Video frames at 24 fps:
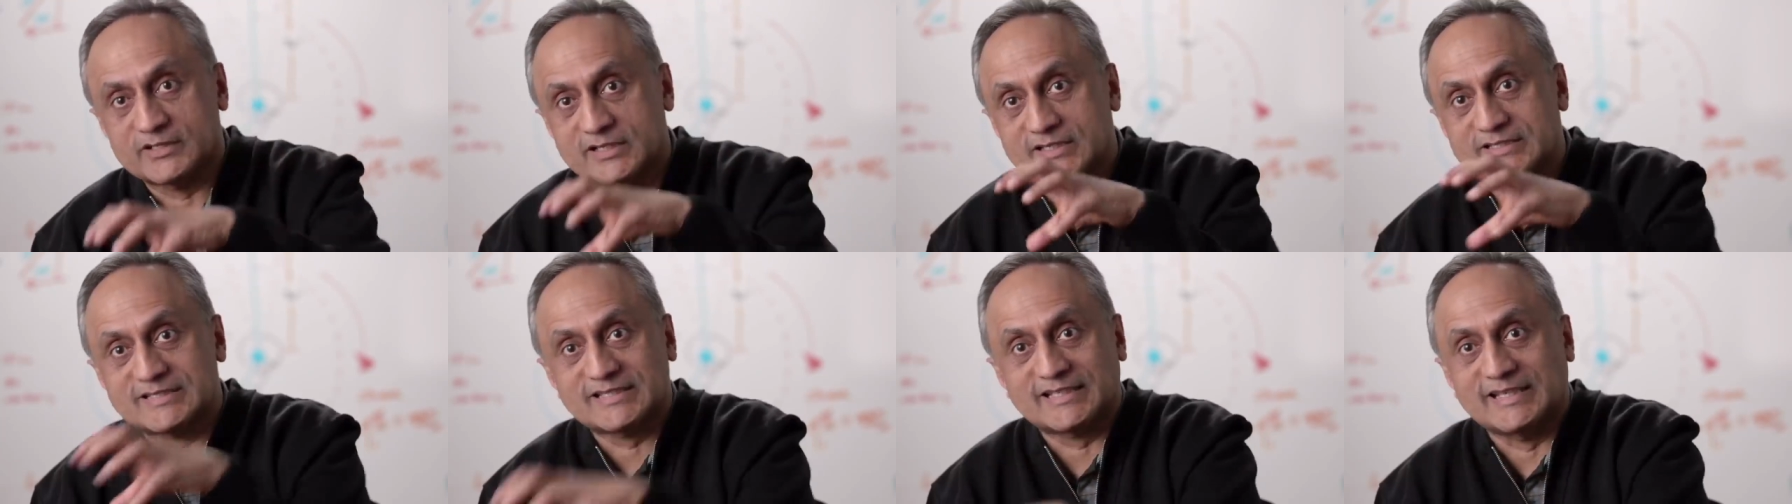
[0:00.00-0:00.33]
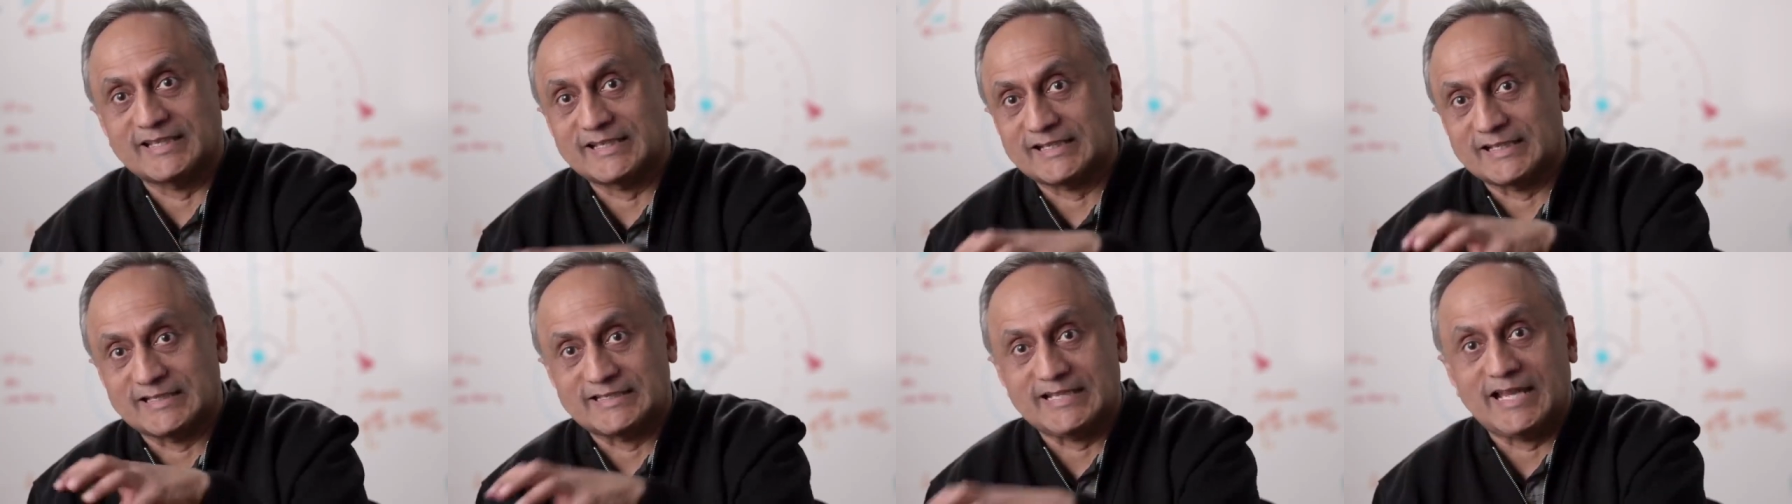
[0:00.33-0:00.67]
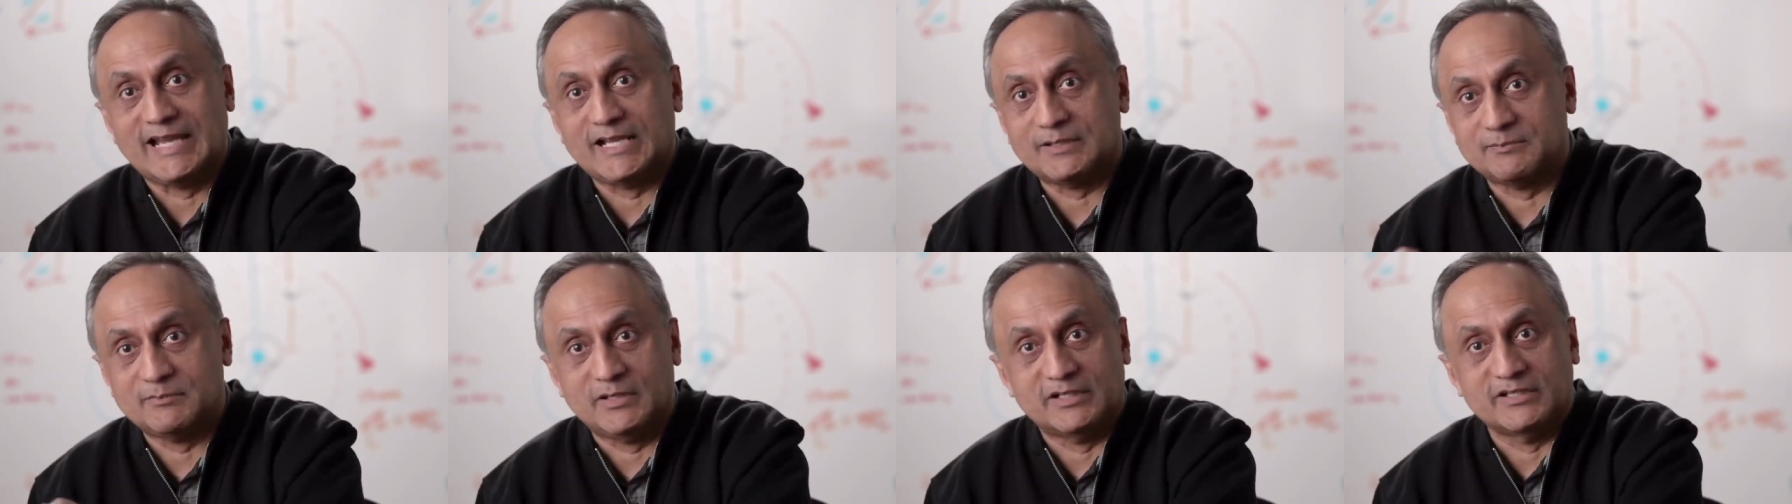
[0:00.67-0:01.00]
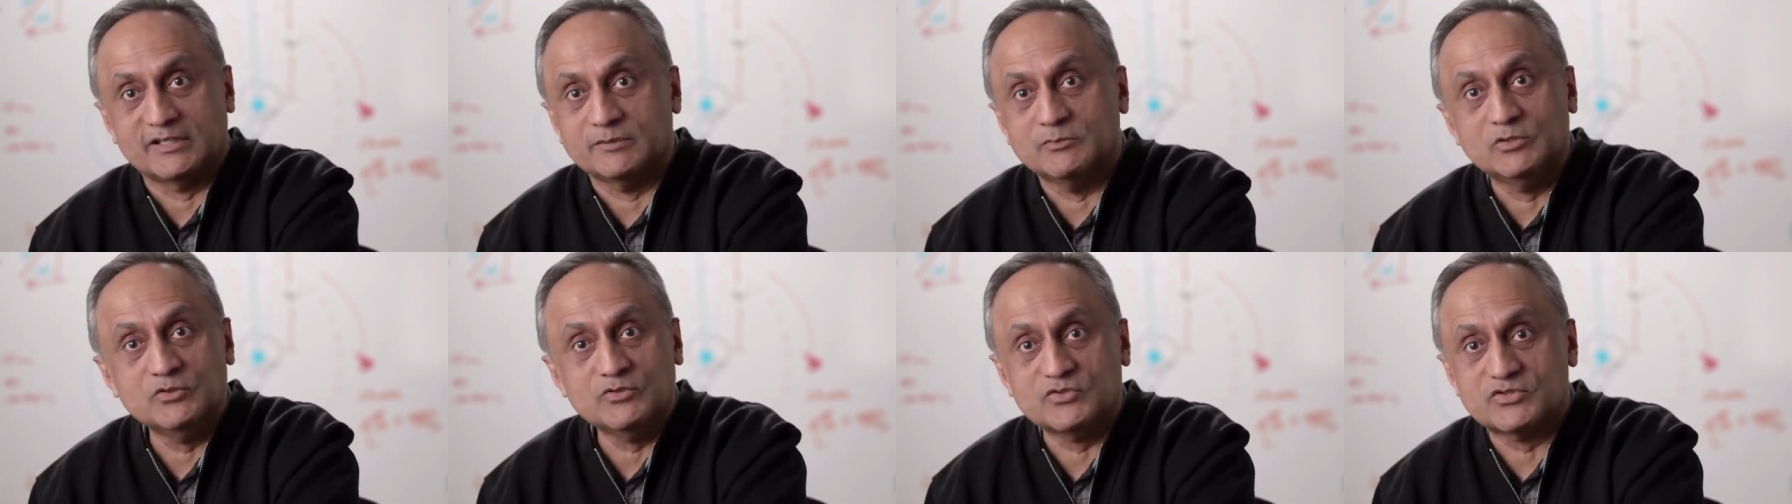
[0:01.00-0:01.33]
it's getting attacked by
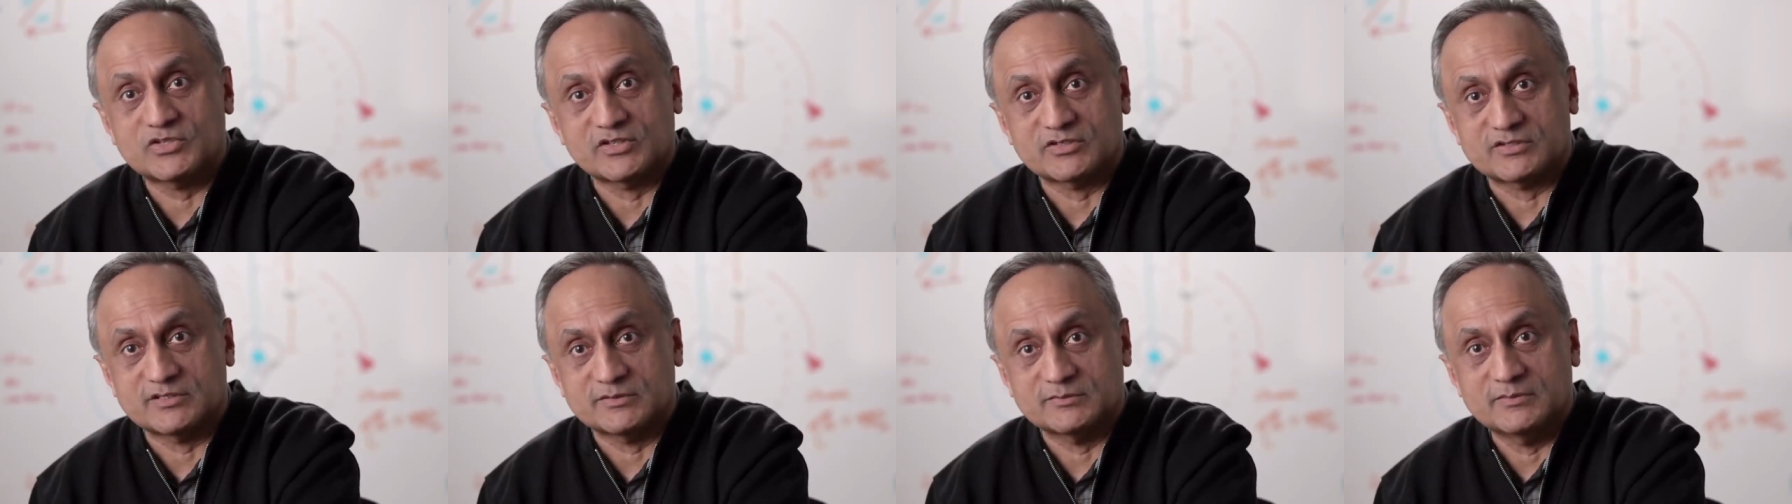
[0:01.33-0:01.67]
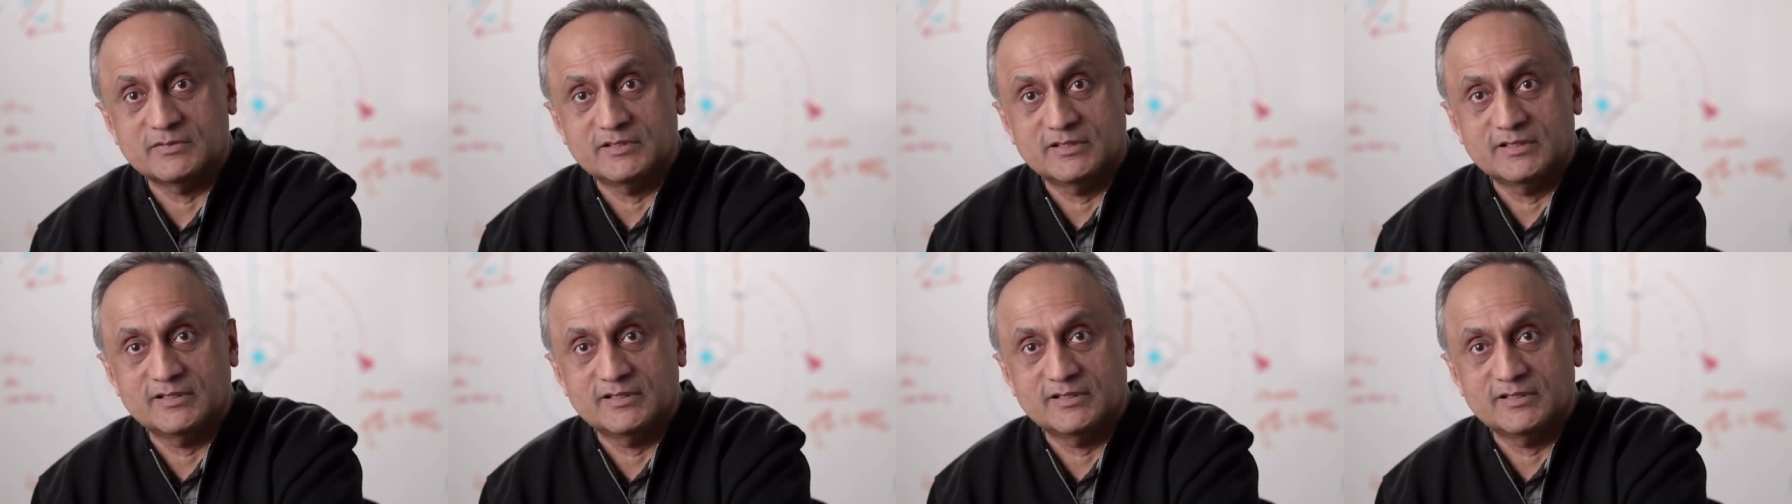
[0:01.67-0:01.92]
the immune system.